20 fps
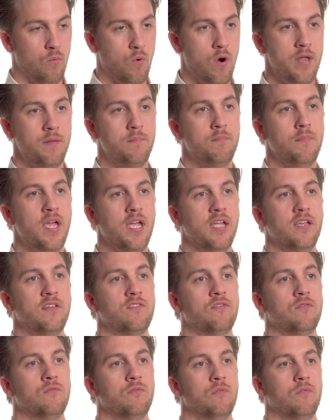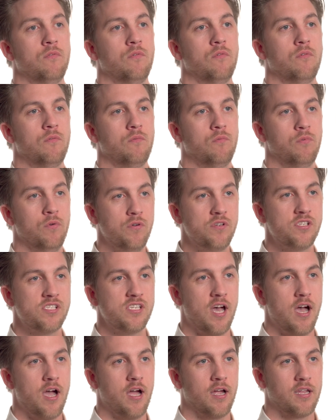What makes
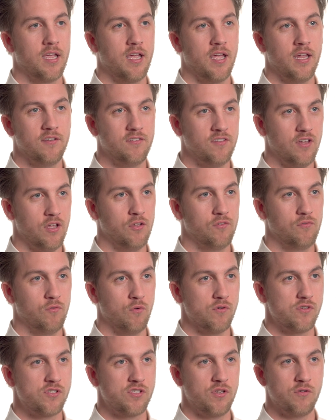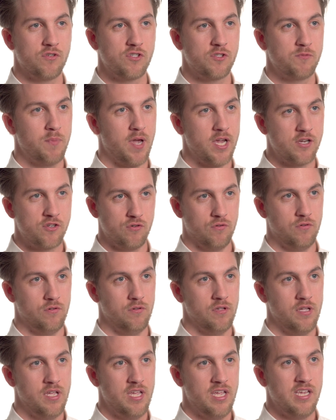Rootstock and Salesforce so
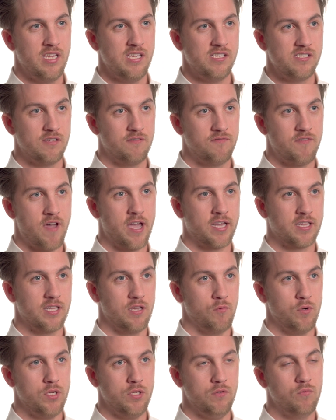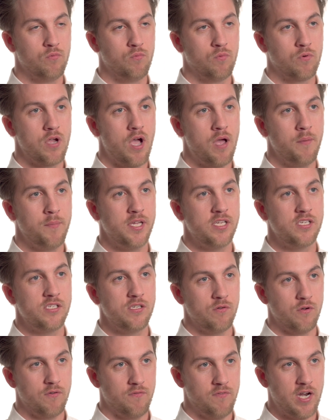special is the fact that when you come
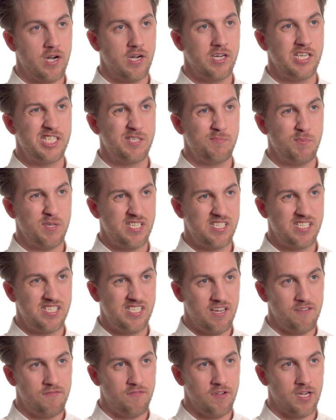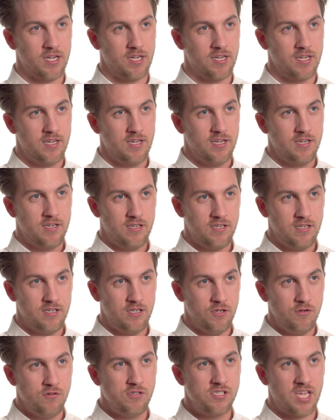into a very specific
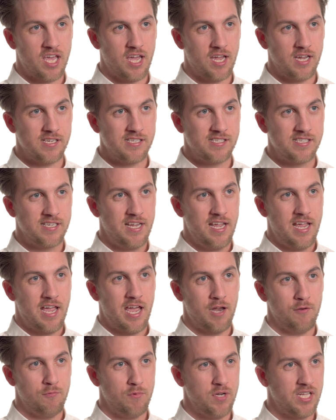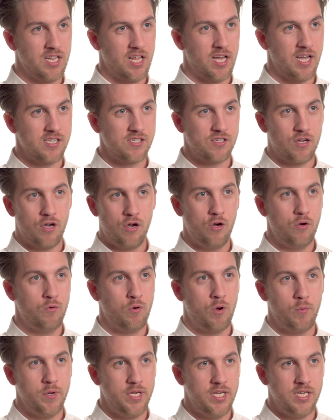use case and realize, oh,
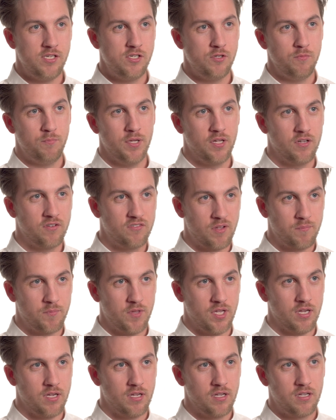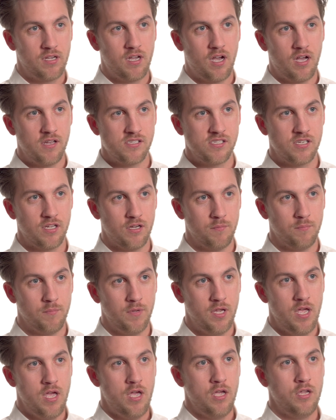well, we need to build something custom,
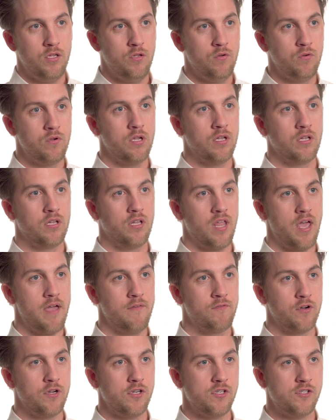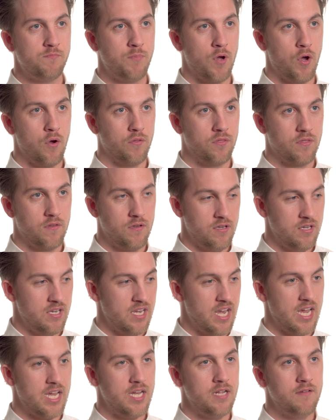you can leverage both
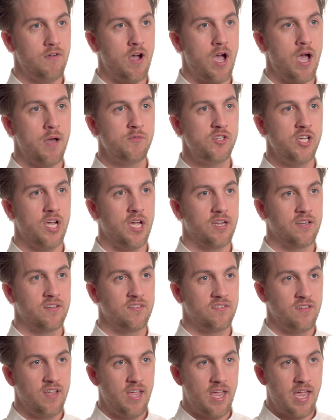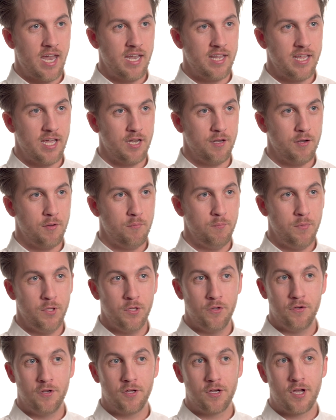native objects and then
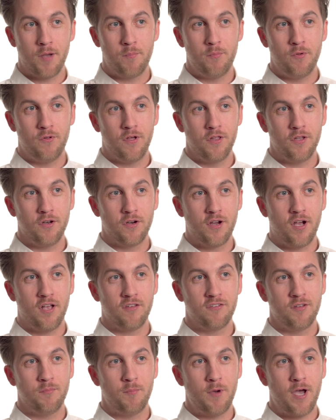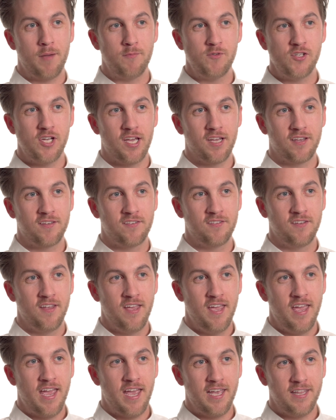build a couple other custom objects
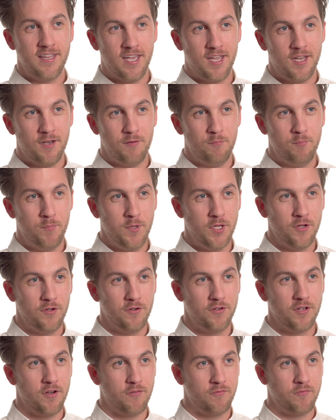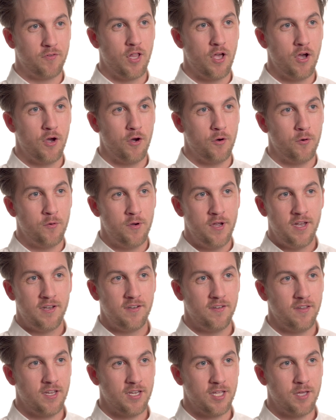and then build a flow
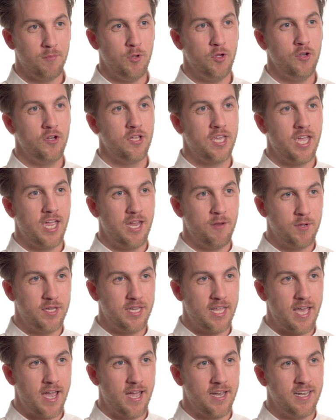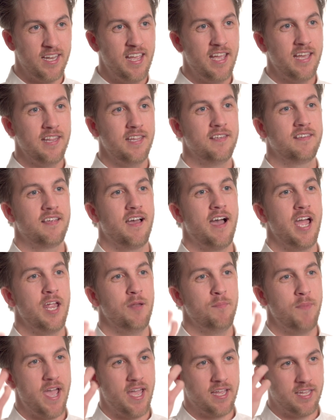to then communicate with that and then tie
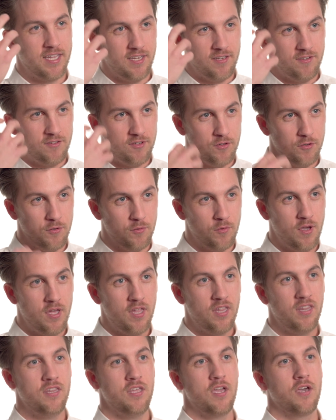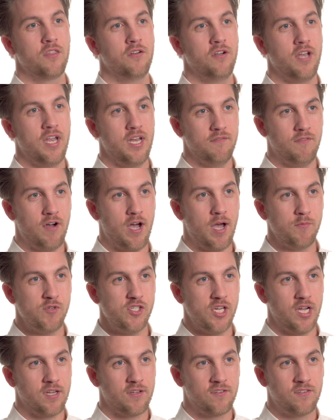it back into the other native
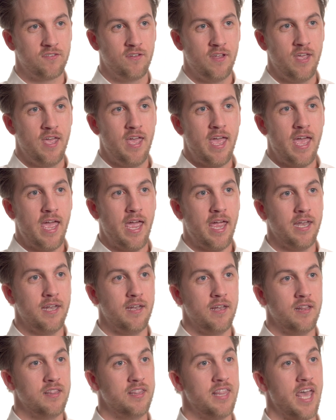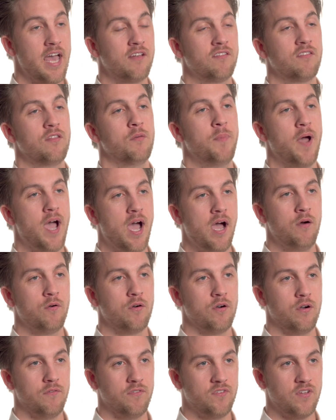objects. And that's the
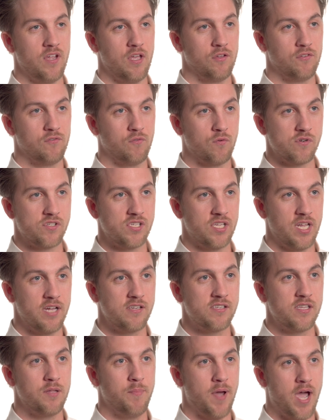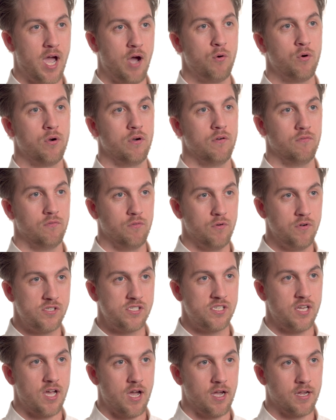power of Salesforce, and that's the power of
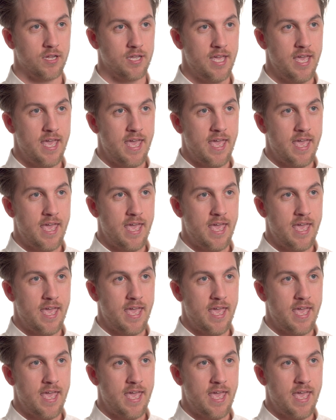Rootstock.